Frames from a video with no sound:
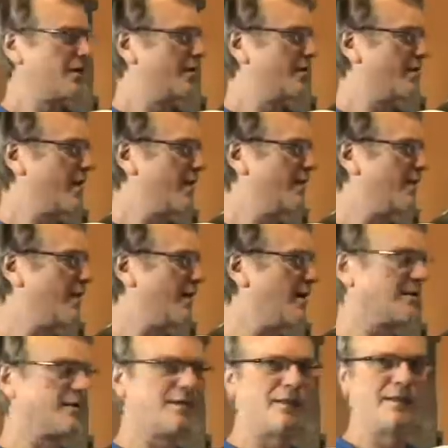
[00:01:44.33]
They're
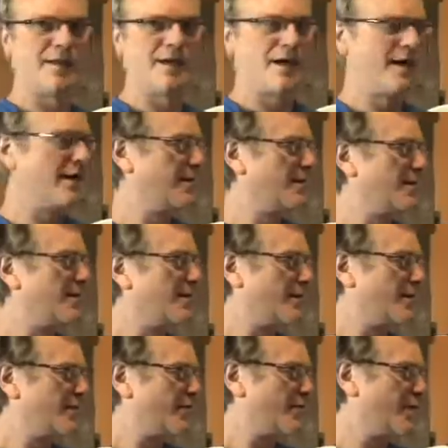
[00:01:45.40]
unmalted, and
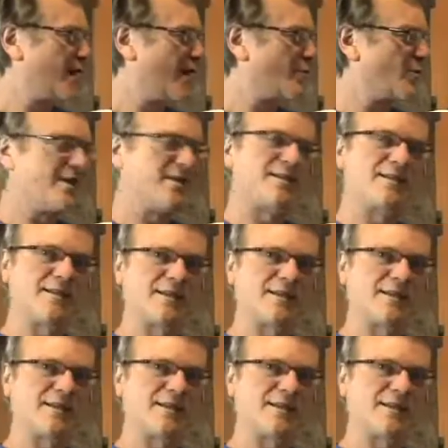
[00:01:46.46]
for that reason,